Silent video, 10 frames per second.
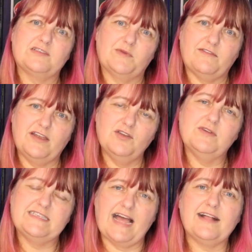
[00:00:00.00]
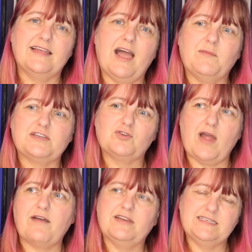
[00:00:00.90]
but if I knew exactly how much
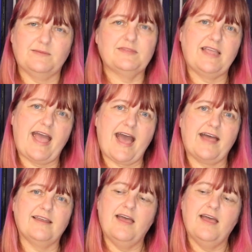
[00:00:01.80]
gravity something had,